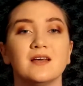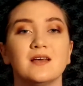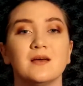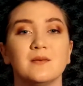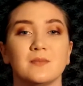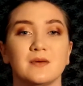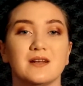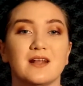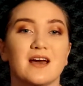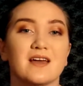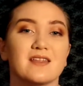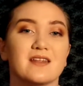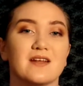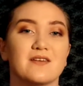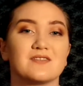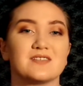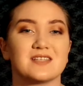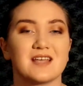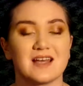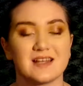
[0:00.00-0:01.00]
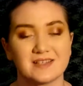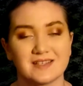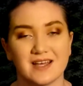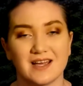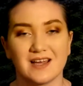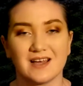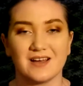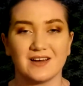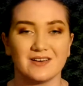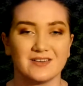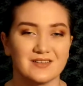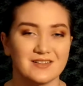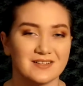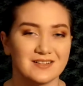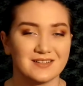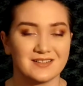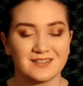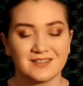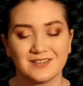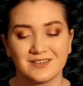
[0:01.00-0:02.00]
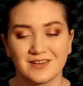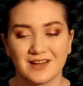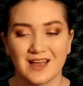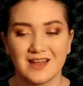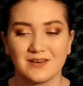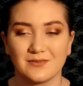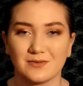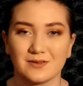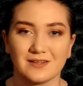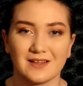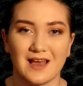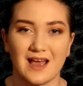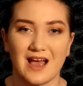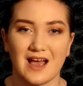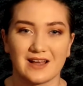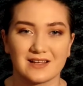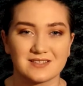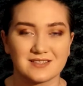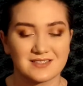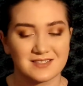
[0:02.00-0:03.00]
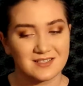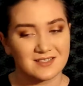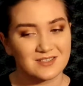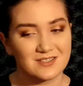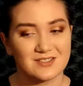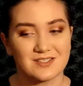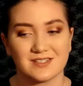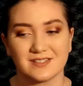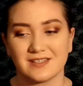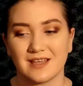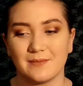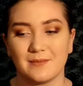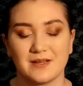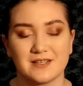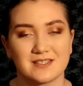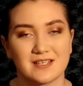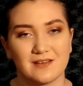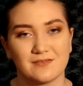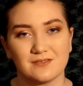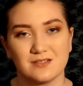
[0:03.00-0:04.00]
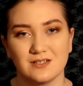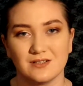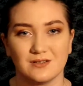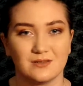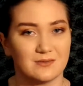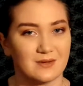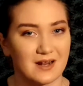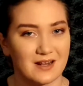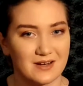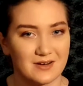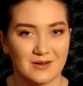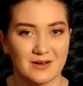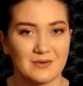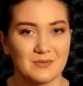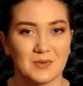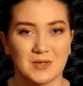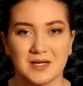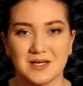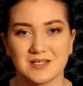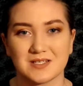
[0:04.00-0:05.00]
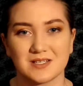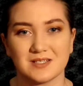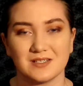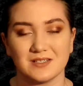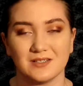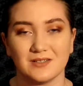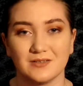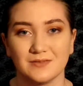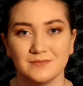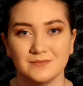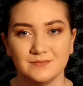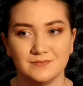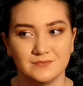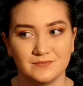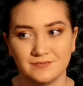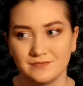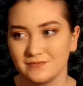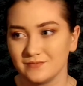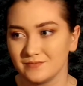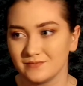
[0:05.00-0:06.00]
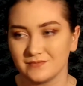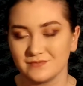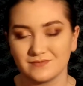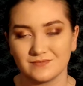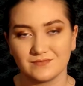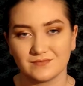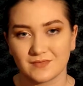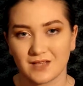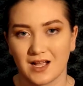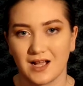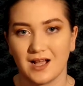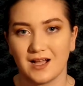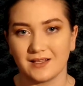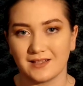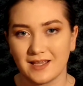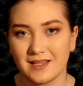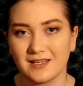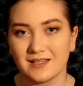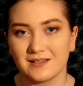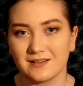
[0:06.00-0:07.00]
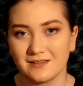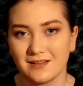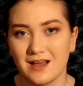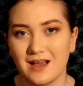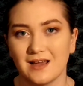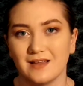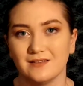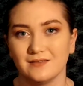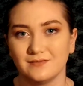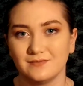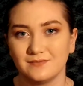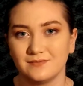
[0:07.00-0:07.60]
But now that I've sat down, kind of relaxed, just let myself do what I knew I wanted to do, I like it a lot.